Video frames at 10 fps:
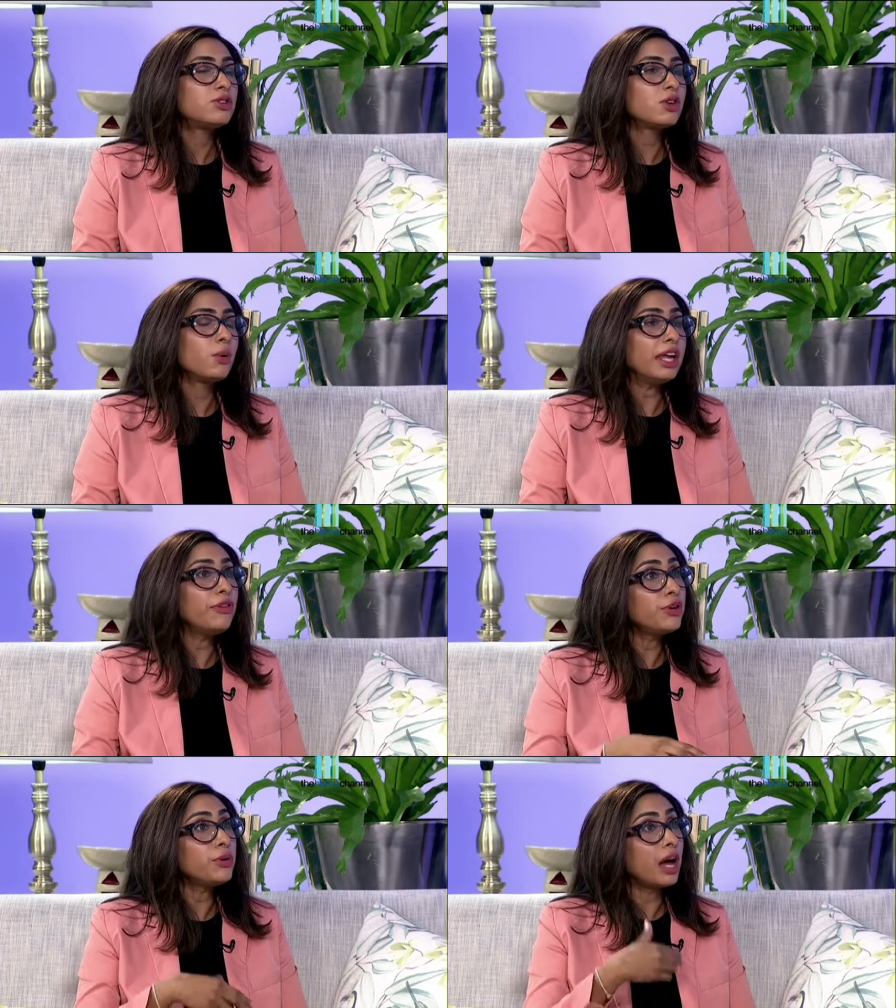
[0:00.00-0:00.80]
So
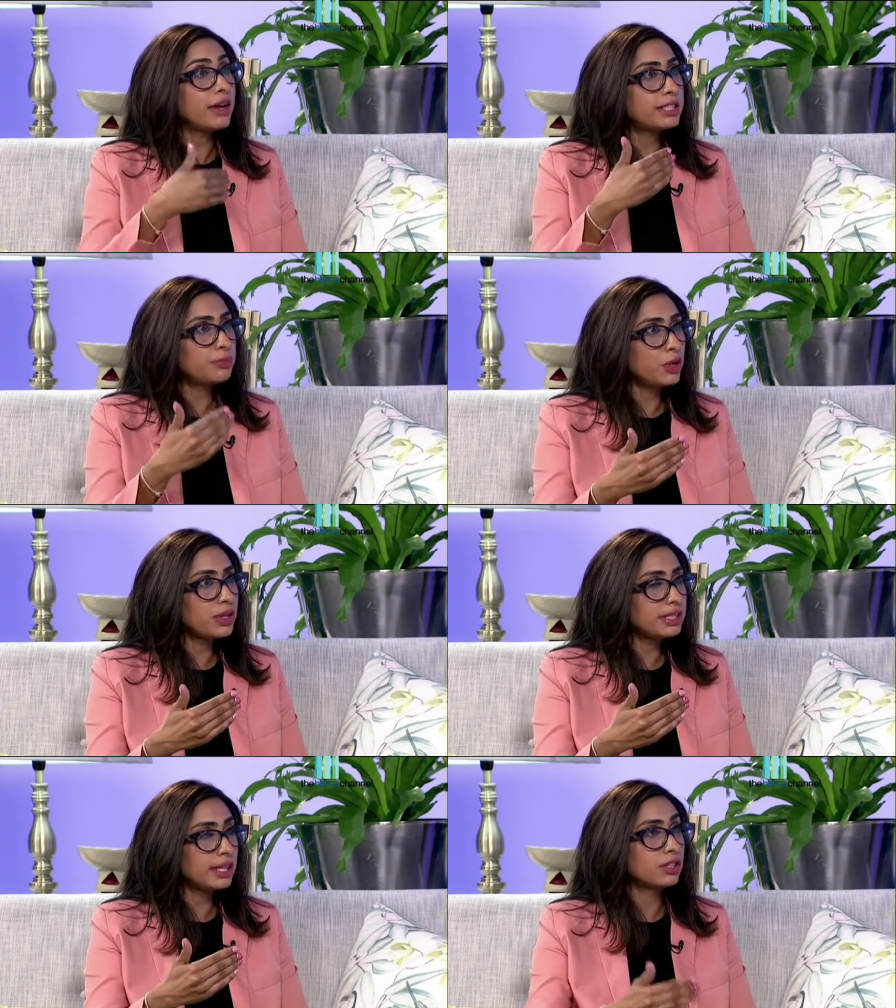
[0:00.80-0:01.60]
if you're now
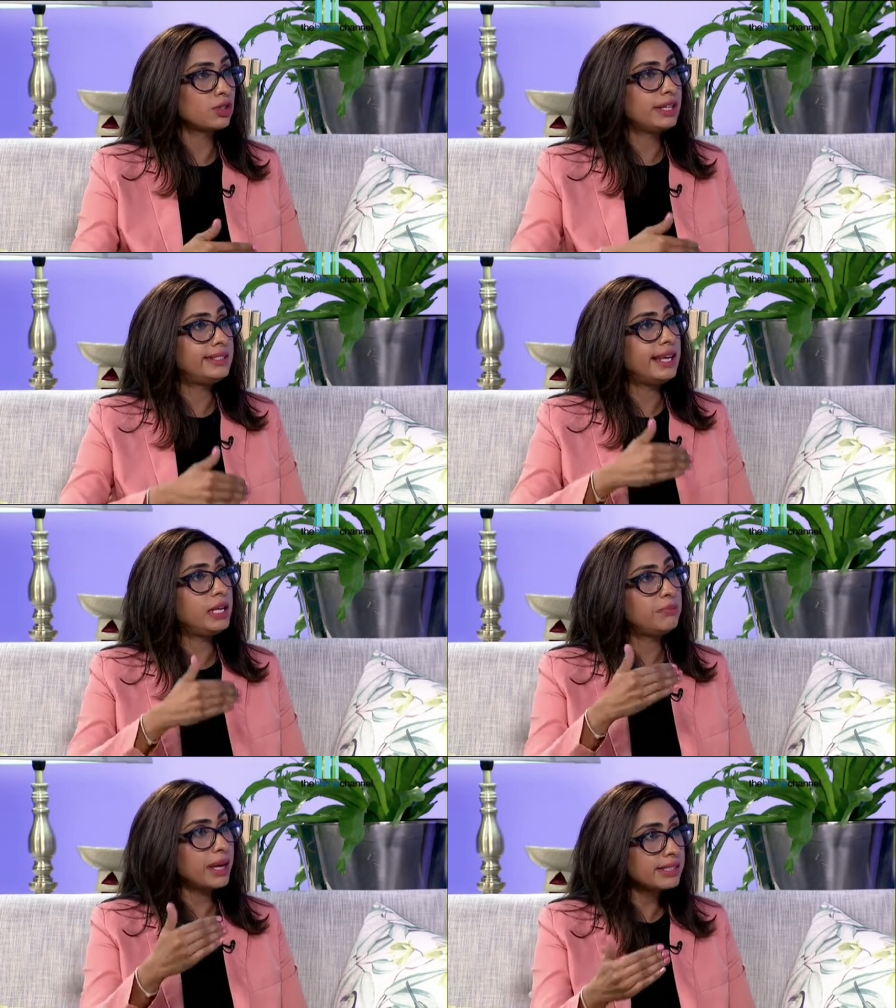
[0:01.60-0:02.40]
experiencing this on a
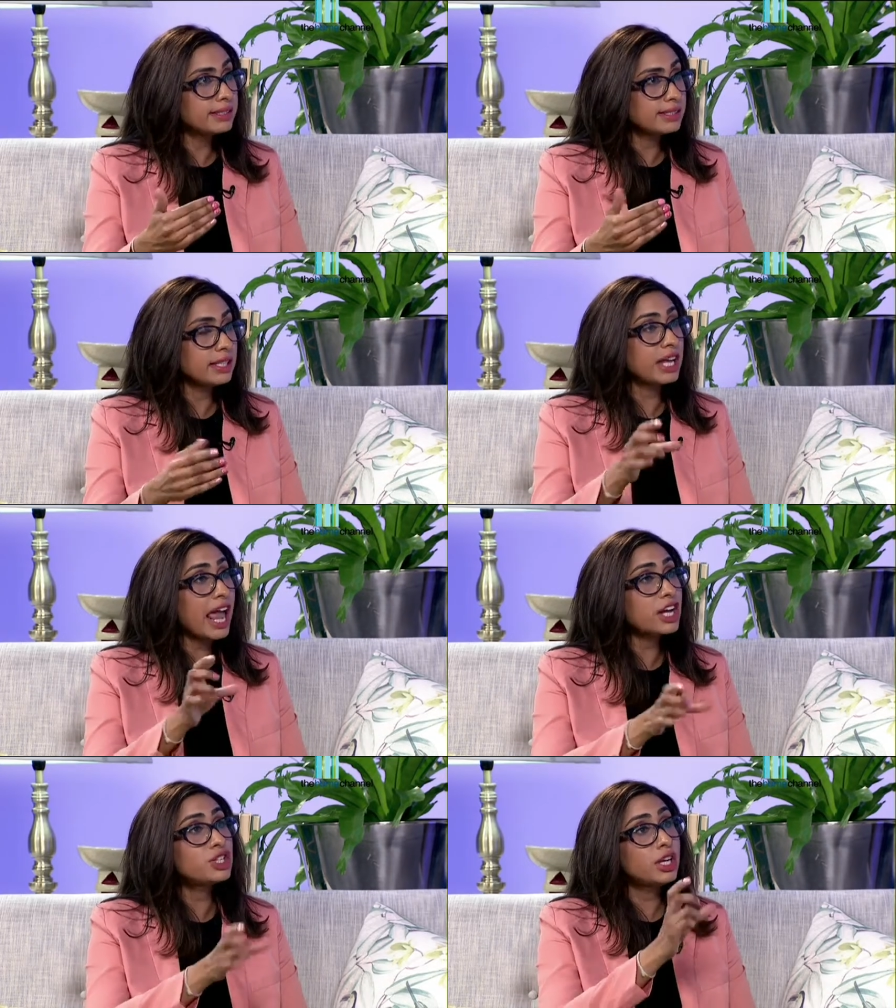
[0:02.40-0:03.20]
daily basis, that's
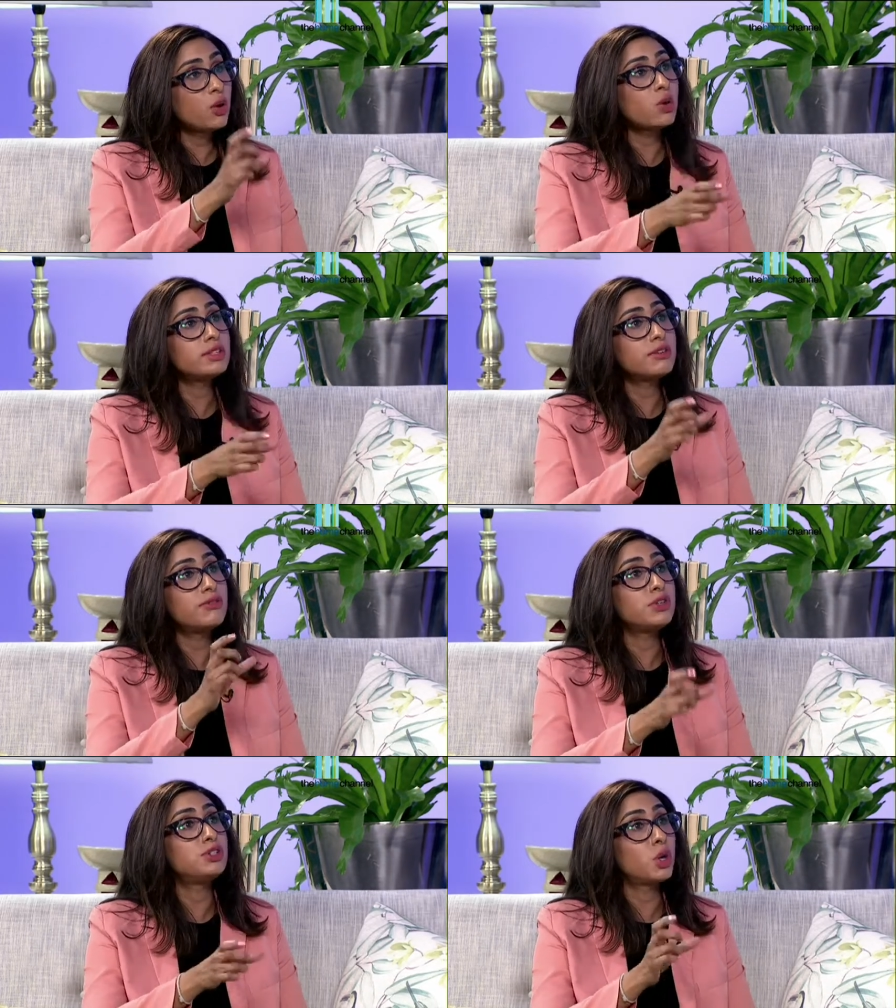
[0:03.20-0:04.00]
actually causing
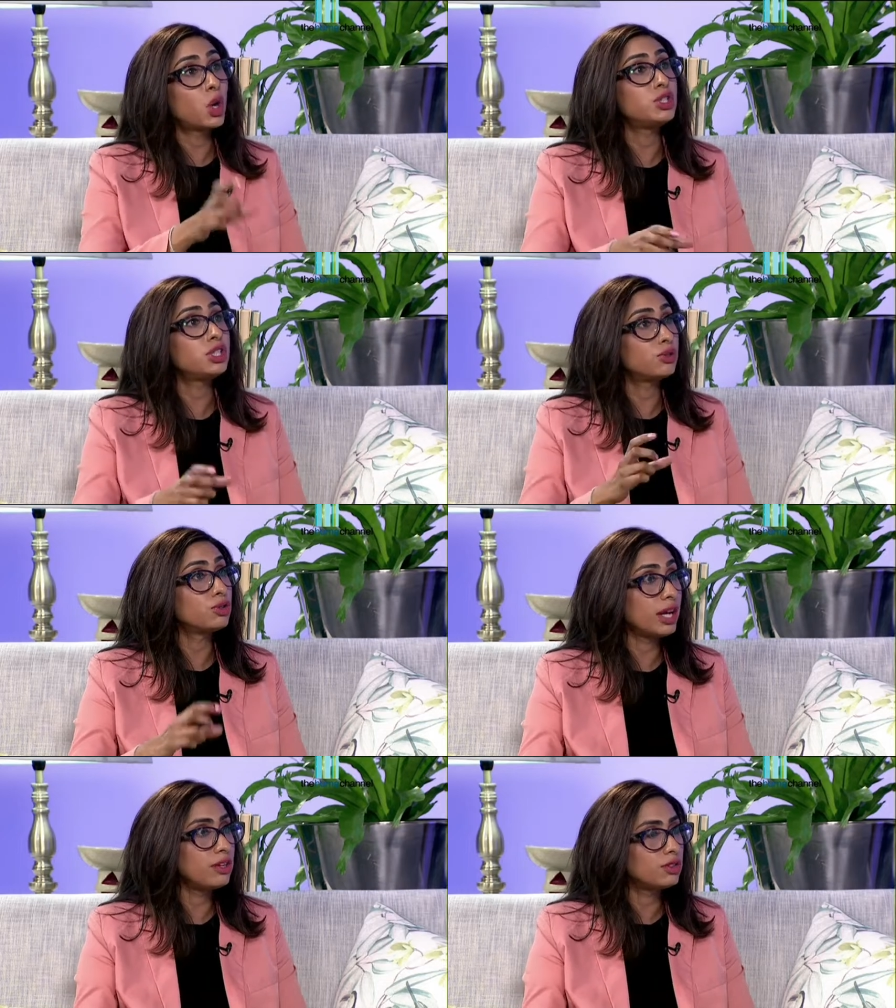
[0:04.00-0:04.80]

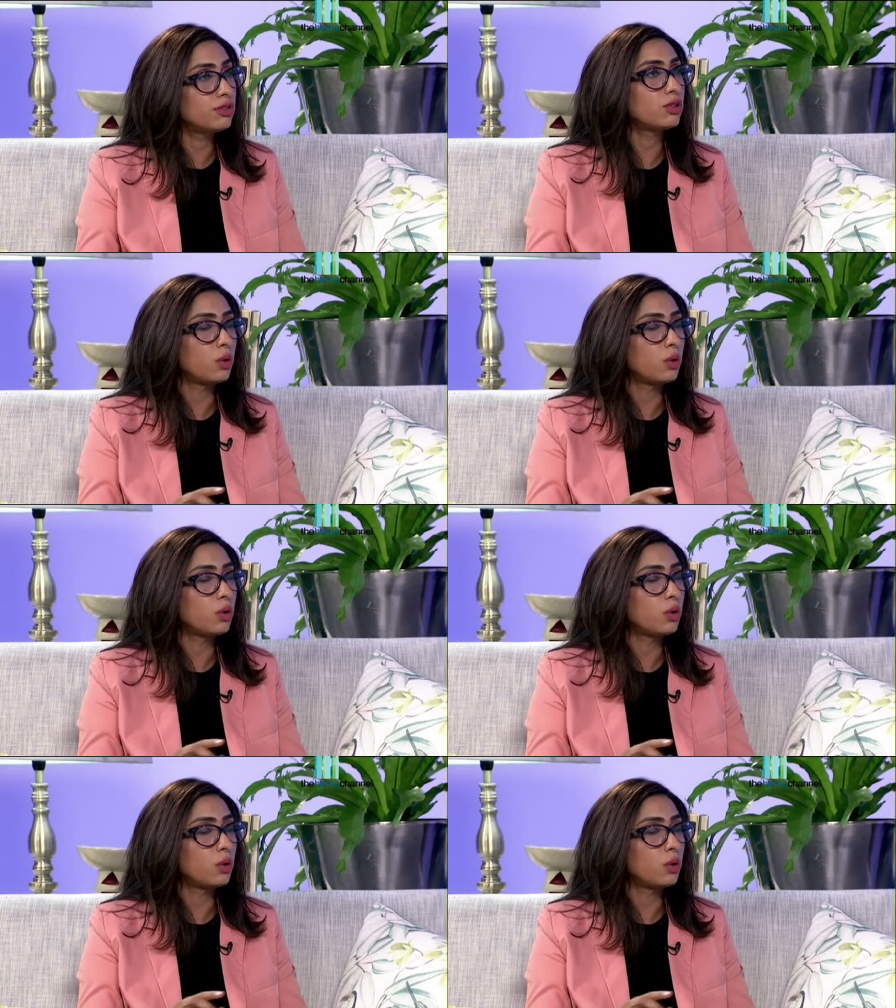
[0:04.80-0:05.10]
physiological changes.